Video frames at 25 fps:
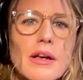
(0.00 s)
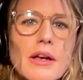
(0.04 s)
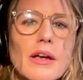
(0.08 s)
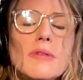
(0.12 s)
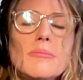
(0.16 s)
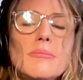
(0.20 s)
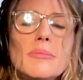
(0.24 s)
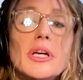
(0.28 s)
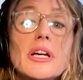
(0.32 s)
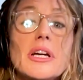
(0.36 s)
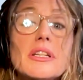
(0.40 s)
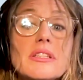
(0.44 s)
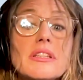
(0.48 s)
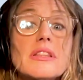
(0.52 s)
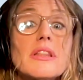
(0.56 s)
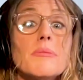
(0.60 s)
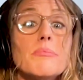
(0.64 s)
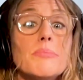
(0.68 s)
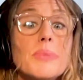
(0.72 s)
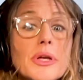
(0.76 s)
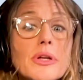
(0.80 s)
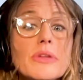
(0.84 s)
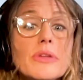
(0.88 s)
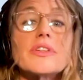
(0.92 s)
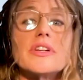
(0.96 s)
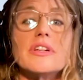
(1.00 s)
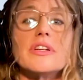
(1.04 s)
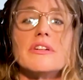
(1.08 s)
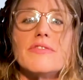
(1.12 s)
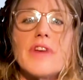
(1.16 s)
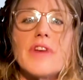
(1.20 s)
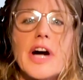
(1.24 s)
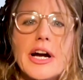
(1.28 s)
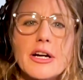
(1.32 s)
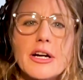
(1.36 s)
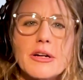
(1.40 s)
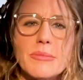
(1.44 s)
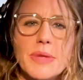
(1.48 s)
Because of the built
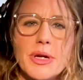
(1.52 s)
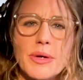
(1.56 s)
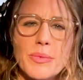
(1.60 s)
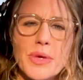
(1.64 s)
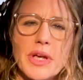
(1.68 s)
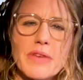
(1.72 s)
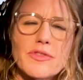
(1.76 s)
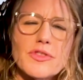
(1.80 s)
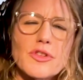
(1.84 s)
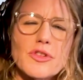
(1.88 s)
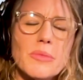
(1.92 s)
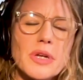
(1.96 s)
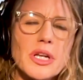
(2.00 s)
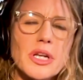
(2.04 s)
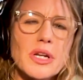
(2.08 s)
environment. We have so many